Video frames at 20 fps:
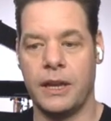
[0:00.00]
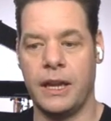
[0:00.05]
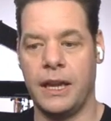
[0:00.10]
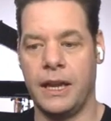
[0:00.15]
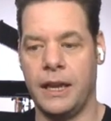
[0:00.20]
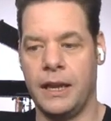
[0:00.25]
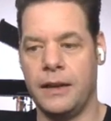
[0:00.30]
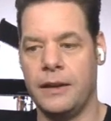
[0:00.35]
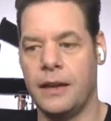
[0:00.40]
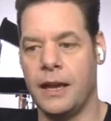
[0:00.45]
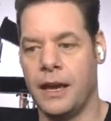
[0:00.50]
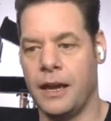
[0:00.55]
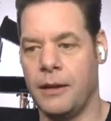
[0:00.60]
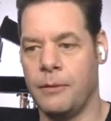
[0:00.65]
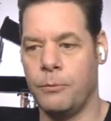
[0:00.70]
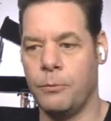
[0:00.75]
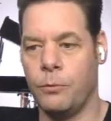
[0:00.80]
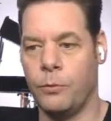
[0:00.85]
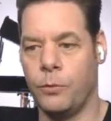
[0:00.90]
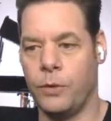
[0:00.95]
And
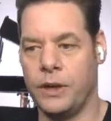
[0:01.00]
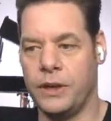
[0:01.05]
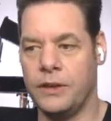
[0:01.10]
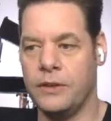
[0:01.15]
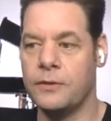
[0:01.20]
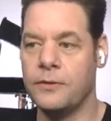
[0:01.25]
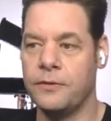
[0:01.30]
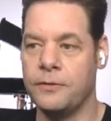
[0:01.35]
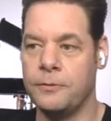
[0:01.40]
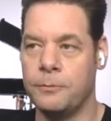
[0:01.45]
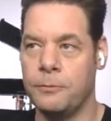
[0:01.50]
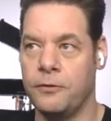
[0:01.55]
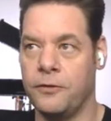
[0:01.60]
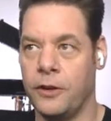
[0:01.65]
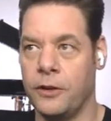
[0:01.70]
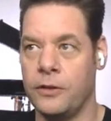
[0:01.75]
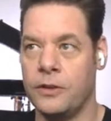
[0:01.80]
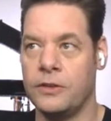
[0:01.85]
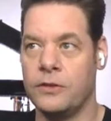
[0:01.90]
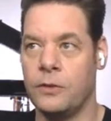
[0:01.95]
when you
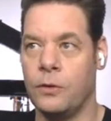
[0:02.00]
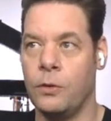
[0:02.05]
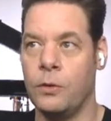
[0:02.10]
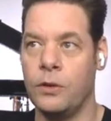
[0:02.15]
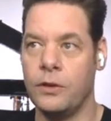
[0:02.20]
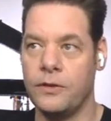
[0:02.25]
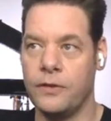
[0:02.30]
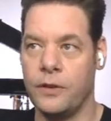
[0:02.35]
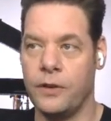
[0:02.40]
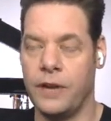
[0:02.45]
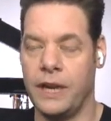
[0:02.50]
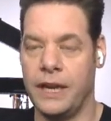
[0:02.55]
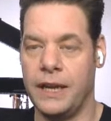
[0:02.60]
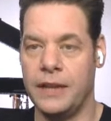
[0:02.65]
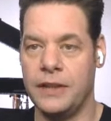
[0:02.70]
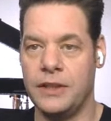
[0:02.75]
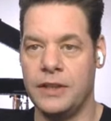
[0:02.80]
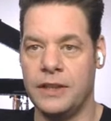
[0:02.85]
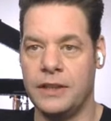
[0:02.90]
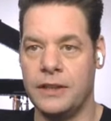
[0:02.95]
focus all of your
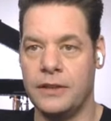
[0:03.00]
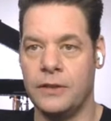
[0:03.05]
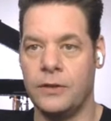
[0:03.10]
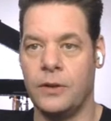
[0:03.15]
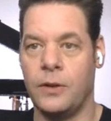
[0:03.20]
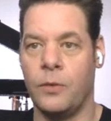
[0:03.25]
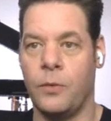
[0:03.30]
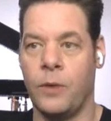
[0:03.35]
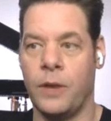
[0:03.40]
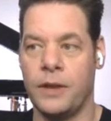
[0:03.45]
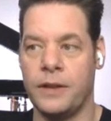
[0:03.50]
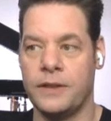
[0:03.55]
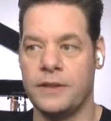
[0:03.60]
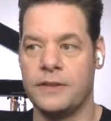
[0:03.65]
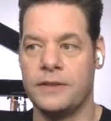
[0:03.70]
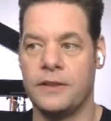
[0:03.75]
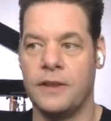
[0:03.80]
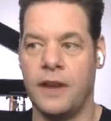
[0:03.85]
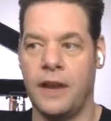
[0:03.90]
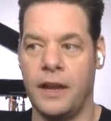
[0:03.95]
energy into doing one
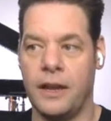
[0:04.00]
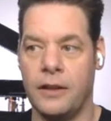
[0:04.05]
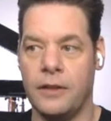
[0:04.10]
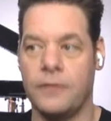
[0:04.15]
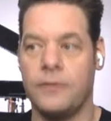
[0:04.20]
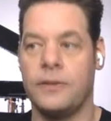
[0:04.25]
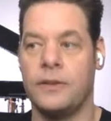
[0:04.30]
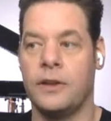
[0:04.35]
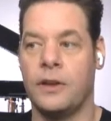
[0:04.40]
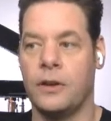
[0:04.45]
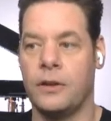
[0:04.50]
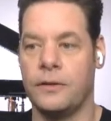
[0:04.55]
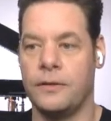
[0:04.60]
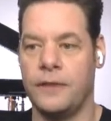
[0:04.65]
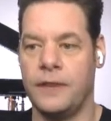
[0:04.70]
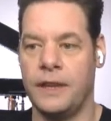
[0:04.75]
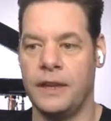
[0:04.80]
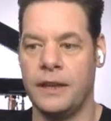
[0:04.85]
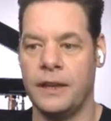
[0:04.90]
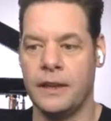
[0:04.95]
style of
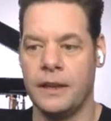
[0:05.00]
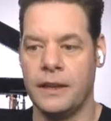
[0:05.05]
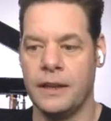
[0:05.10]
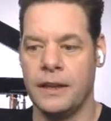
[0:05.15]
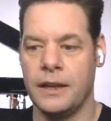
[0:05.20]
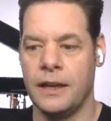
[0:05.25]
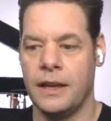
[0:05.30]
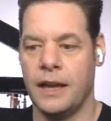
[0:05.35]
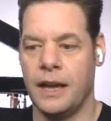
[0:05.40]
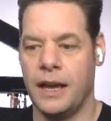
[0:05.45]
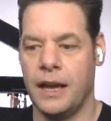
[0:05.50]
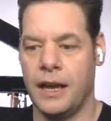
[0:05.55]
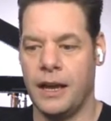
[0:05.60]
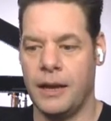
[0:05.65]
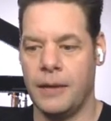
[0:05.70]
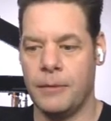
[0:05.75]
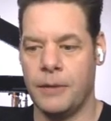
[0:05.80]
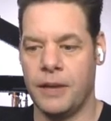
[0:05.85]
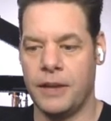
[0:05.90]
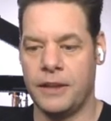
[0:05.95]
photography,
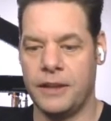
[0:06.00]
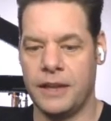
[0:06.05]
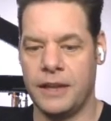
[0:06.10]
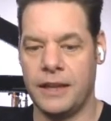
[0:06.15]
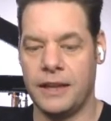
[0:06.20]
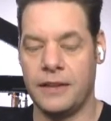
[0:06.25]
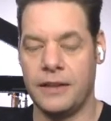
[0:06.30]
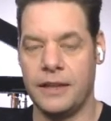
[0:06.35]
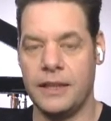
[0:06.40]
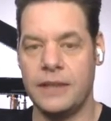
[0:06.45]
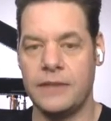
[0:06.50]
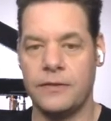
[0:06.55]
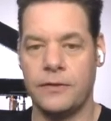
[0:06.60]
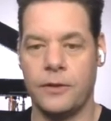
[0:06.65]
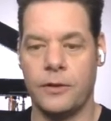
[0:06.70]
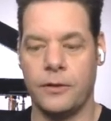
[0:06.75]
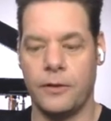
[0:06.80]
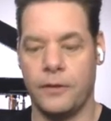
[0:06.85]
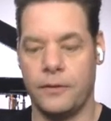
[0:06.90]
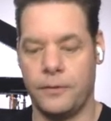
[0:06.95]
I think at least
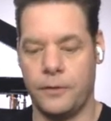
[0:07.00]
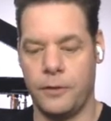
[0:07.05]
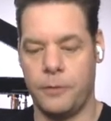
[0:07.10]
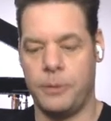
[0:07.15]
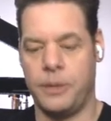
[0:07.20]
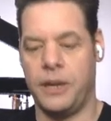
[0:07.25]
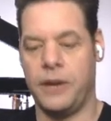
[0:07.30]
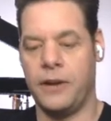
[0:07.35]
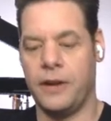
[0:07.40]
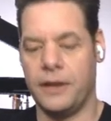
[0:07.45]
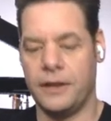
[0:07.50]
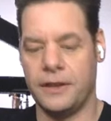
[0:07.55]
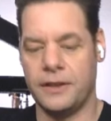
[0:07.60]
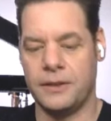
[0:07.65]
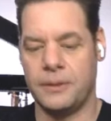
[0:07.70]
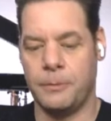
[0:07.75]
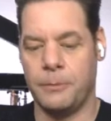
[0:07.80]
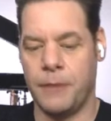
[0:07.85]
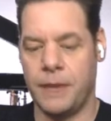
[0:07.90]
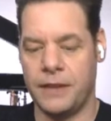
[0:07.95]
for a period,
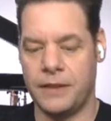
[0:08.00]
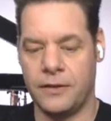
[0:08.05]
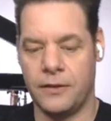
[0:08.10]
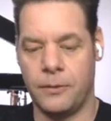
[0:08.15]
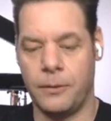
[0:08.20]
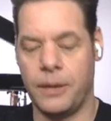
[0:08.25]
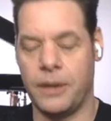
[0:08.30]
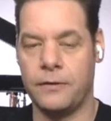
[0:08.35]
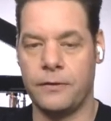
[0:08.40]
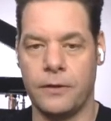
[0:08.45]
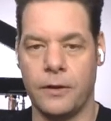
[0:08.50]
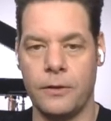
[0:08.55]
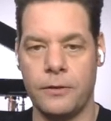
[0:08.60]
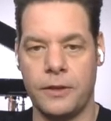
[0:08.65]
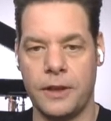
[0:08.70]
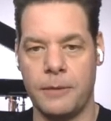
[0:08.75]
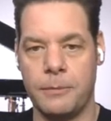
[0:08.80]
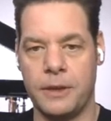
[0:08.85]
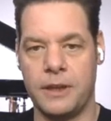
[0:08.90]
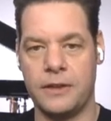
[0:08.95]
there's a massive amount of
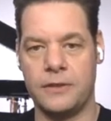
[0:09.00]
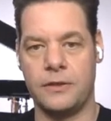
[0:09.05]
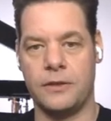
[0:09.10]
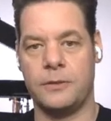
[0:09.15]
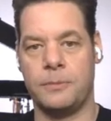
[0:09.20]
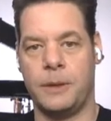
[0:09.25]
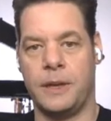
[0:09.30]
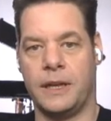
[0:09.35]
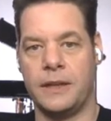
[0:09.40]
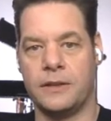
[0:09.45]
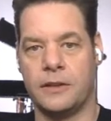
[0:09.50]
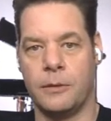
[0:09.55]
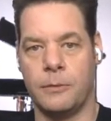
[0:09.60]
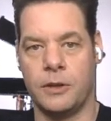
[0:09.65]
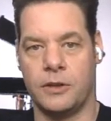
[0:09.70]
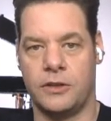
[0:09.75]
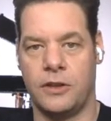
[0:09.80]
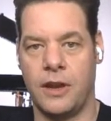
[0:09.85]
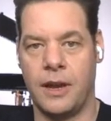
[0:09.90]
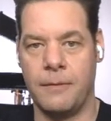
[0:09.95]
growth there, because you're spending so
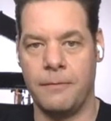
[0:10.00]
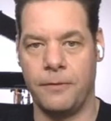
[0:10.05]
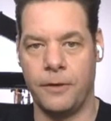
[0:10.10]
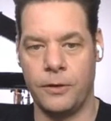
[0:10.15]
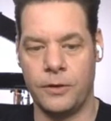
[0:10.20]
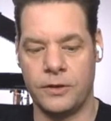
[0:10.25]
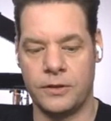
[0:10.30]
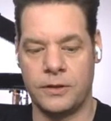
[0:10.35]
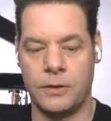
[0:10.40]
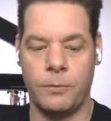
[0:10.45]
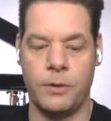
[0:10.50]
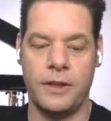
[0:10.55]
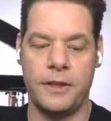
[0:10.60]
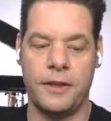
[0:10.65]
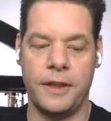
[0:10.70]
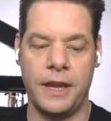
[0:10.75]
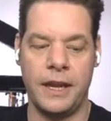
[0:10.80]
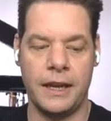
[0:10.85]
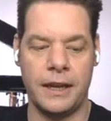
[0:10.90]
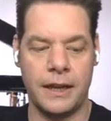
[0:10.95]
much time focused on one
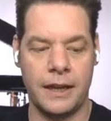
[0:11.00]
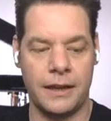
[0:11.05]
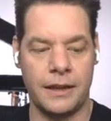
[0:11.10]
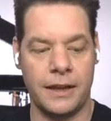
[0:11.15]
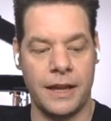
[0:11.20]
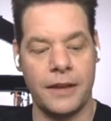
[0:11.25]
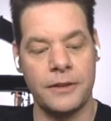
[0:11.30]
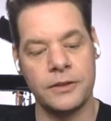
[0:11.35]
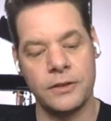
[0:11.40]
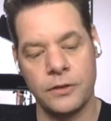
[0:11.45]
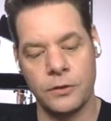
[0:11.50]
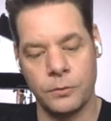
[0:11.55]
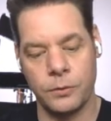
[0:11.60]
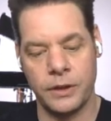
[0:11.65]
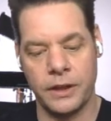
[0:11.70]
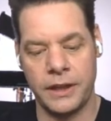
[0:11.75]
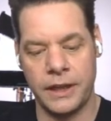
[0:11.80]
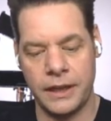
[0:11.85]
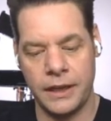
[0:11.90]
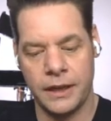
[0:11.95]
thing. It allows you to
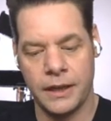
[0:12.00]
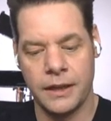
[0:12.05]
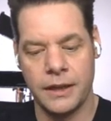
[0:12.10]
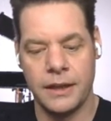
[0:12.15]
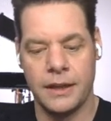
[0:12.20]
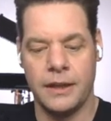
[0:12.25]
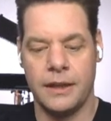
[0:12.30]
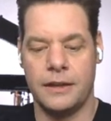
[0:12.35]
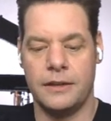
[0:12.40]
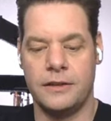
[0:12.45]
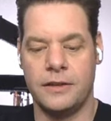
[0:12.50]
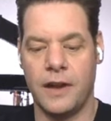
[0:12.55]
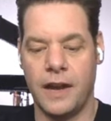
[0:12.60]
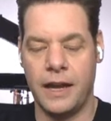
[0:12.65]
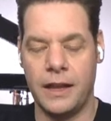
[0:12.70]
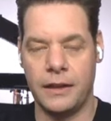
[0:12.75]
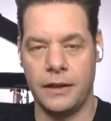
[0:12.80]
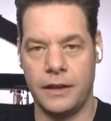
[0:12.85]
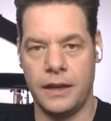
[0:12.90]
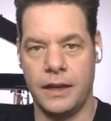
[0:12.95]
really
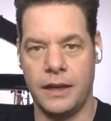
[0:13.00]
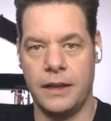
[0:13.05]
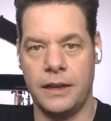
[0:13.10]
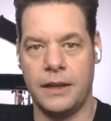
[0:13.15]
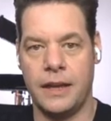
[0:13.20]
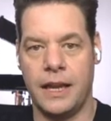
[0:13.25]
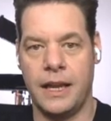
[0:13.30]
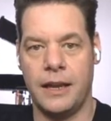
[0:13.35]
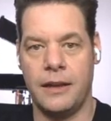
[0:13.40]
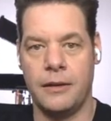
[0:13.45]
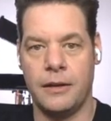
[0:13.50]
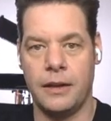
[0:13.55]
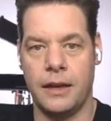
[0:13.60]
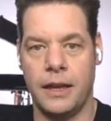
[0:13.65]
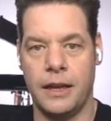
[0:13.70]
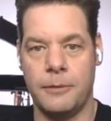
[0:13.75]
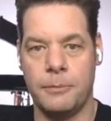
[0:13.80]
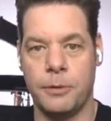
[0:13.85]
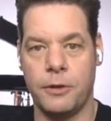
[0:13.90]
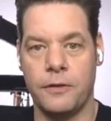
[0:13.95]
dial it in
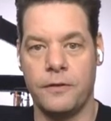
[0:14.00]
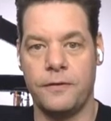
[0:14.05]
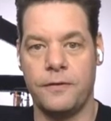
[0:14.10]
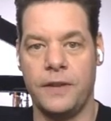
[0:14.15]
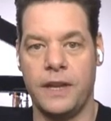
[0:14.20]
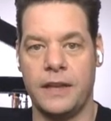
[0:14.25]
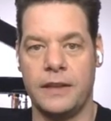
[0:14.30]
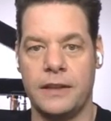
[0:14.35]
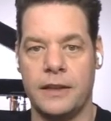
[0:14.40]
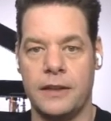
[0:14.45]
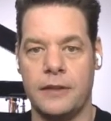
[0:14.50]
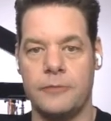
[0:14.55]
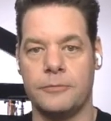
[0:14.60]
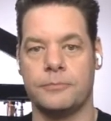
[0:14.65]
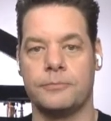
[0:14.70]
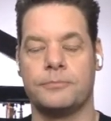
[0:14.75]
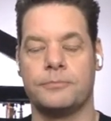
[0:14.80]
and perfect it.